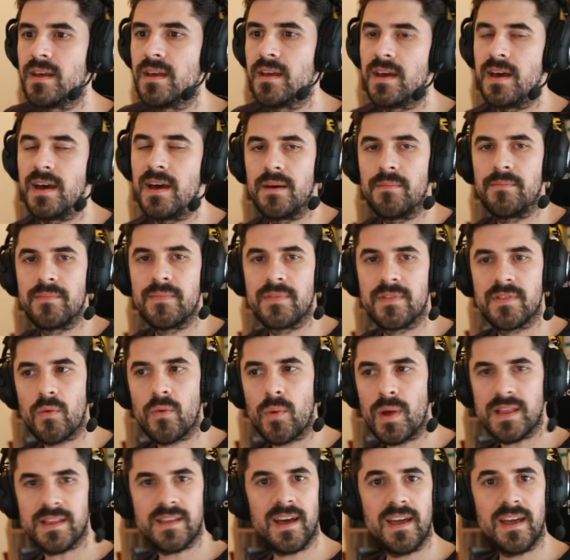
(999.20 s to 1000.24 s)
The
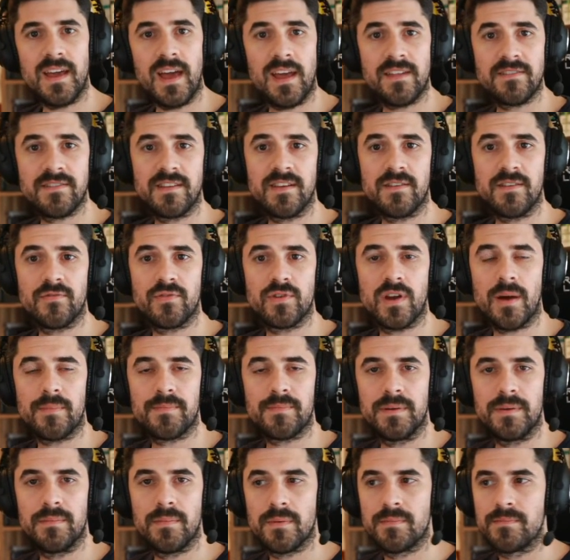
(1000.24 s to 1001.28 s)
wet tire has a different
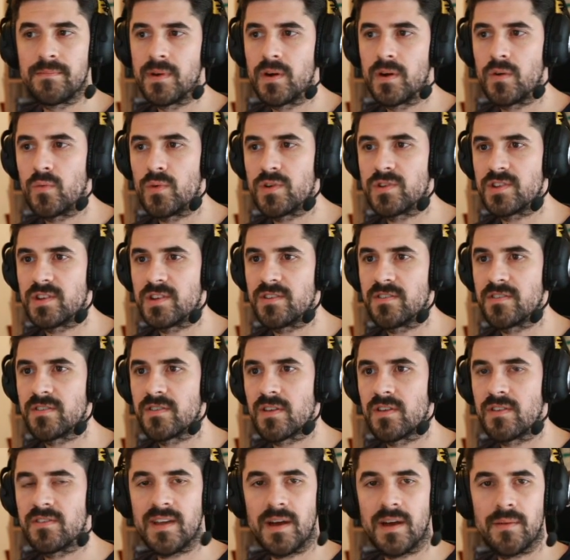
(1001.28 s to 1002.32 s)
optimum, which is
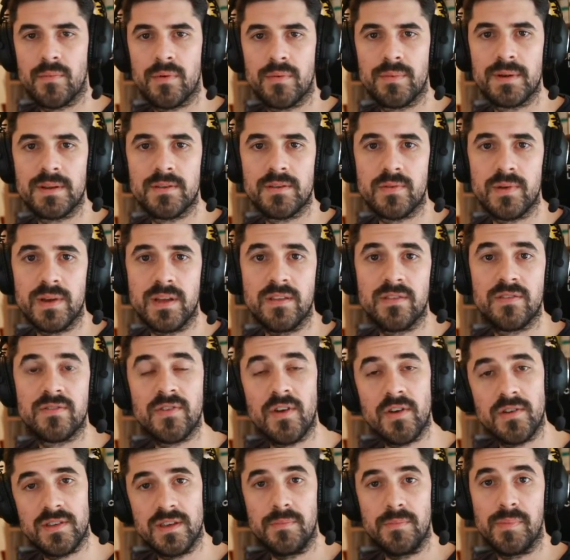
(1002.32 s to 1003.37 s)
somewhere between
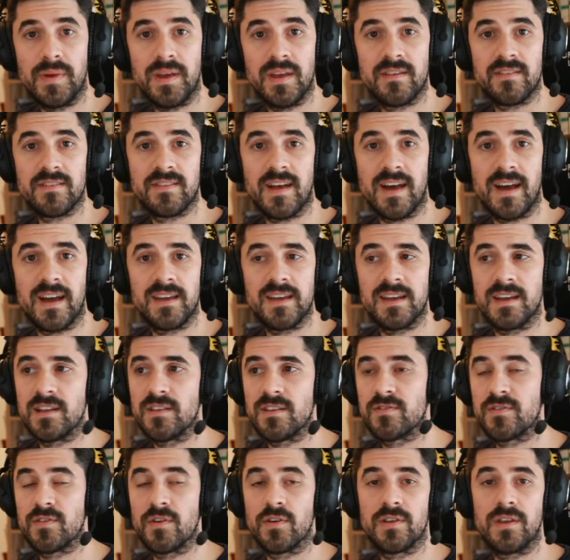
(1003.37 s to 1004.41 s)
30 psi and
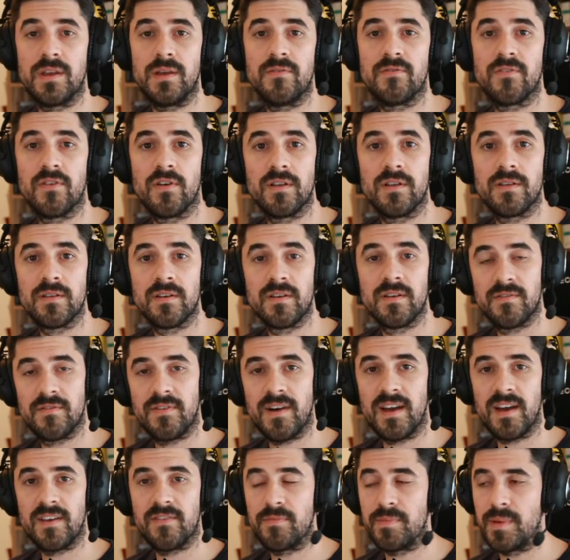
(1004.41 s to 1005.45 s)
30.5
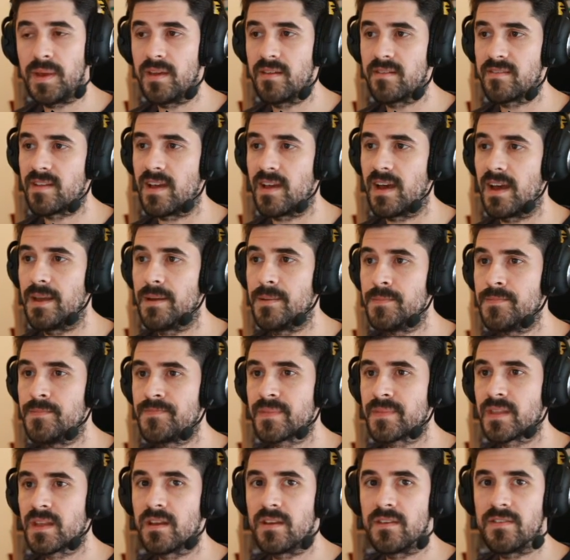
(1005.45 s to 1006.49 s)
psi.
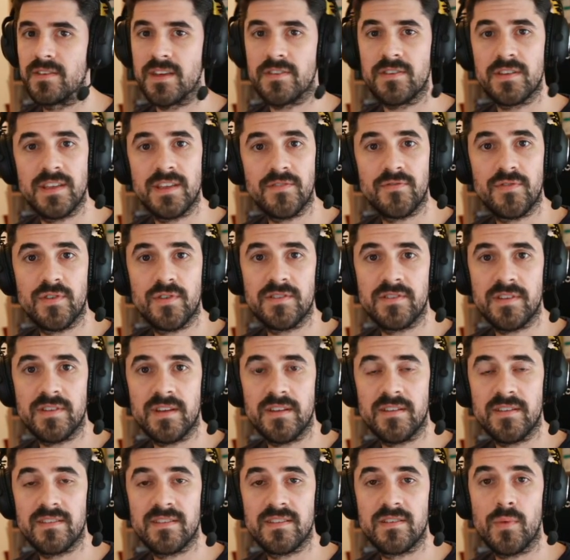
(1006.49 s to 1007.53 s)
The other difference
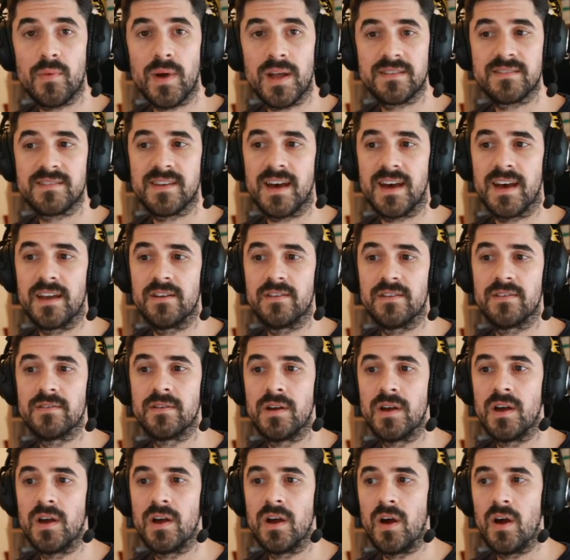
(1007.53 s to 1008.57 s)
is the wet tire
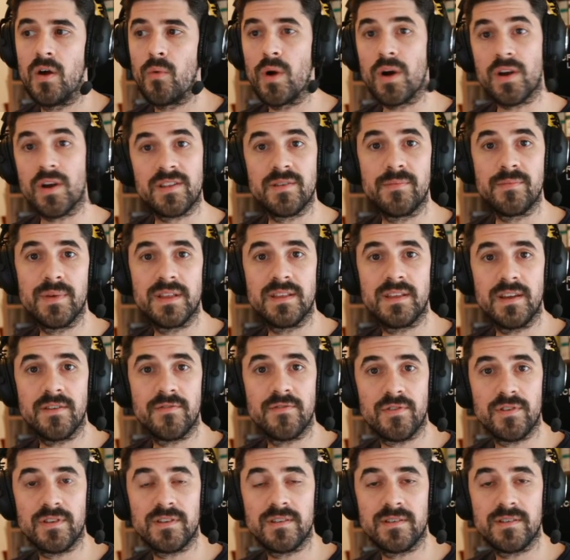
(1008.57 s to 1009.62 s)
works a bit
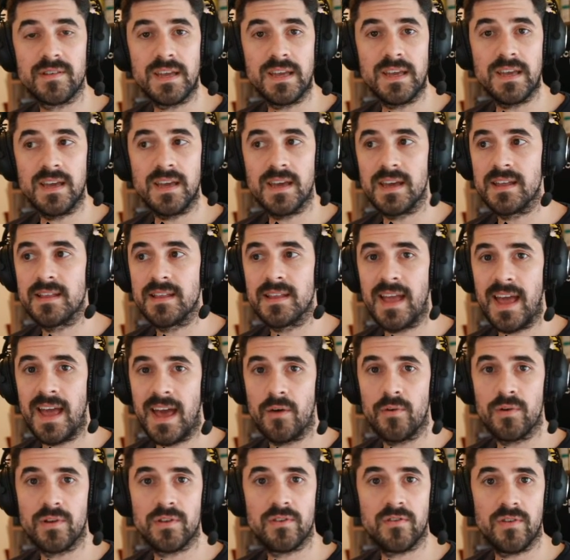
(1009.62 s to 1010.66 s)
differently in
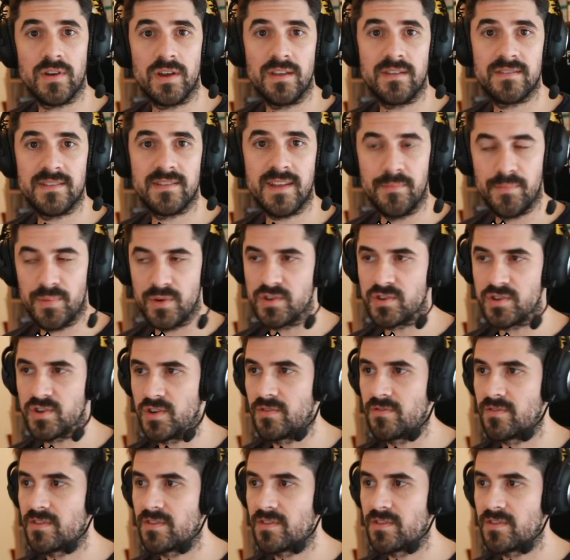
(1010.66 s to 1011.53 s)
how it creates temperature.